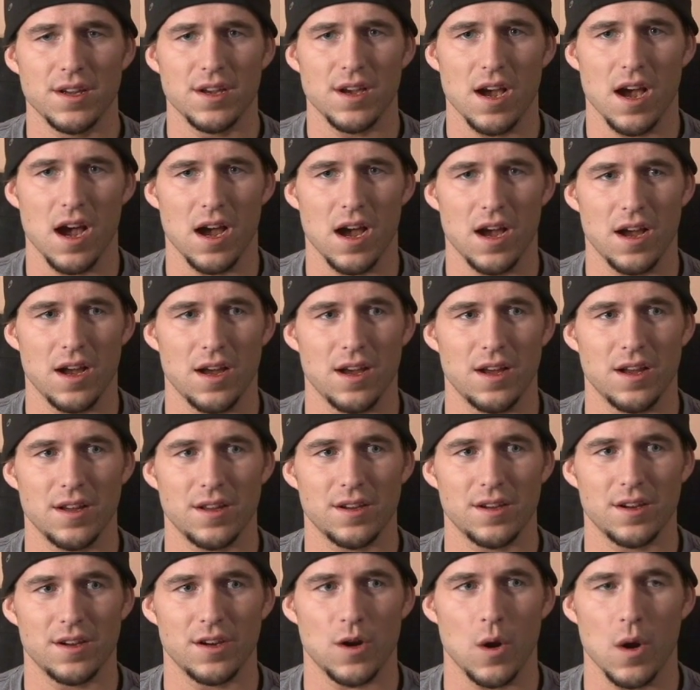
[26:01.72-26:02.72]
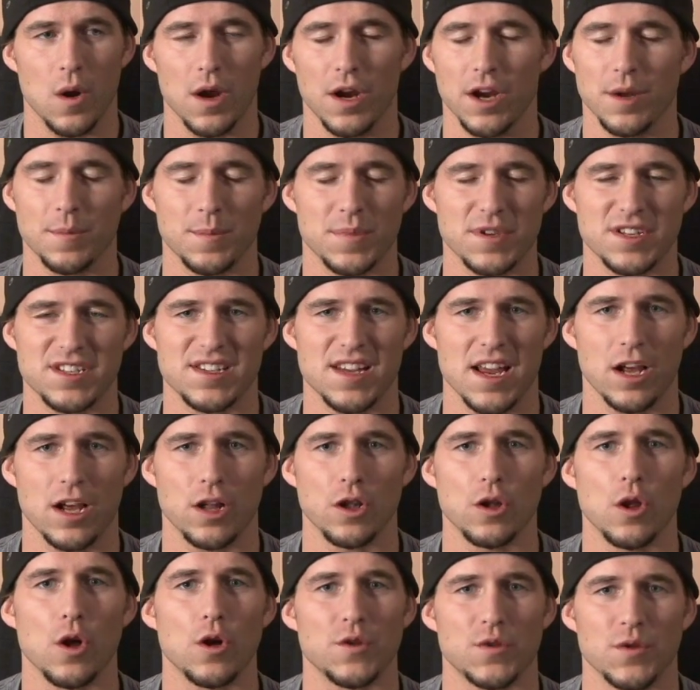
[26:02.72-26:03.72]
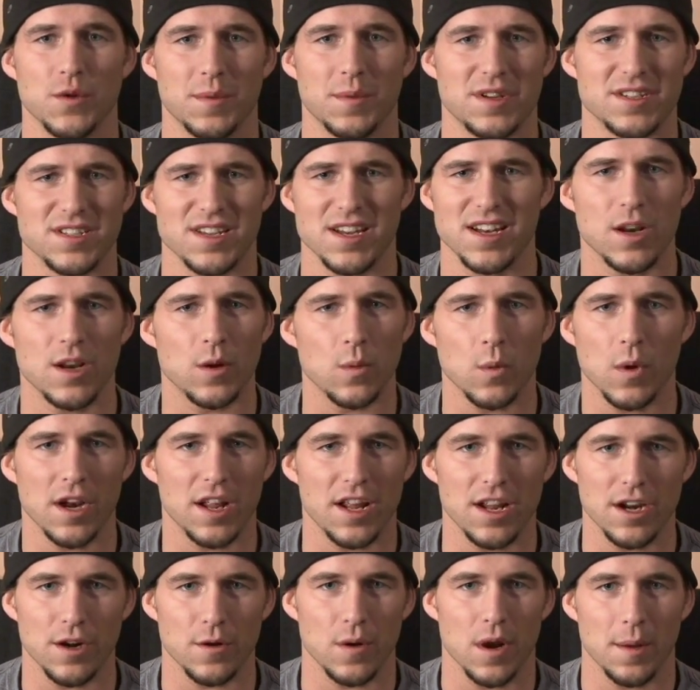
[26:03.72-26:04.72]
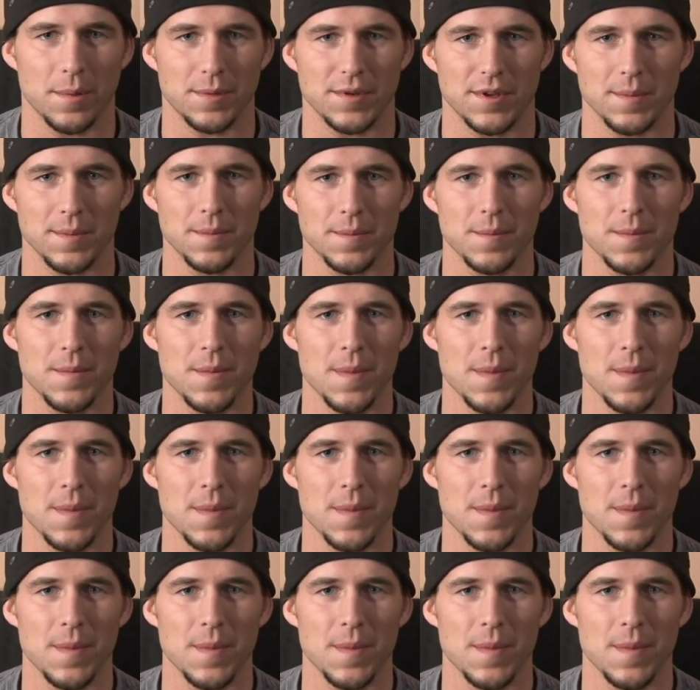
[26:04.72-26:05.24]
going up and saying hello to him because I didn't want to interrupt him.